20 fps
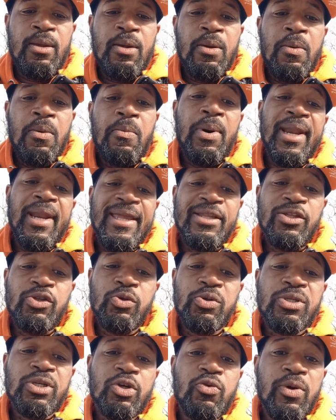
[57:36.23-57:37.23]
But I do
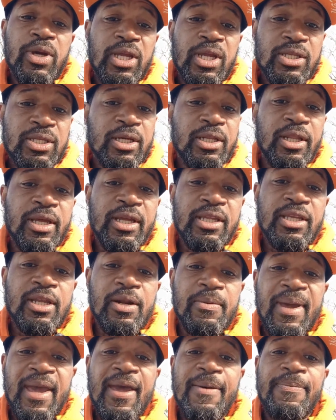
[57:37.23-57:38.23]
decree and declare that
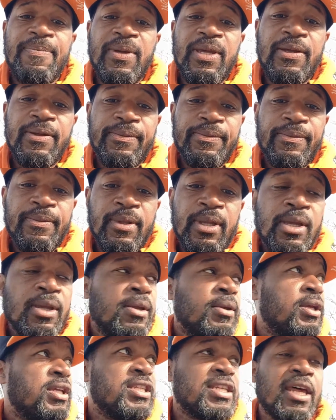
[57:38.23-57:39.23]
I'm happy,
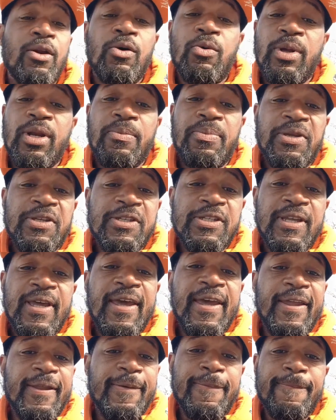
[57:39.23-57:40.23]
because I don't want to be
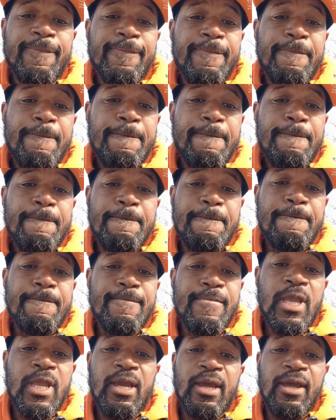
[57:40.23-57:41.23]
sad.
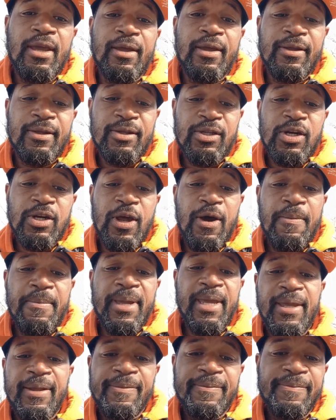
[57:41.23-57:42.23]
You know what I mean?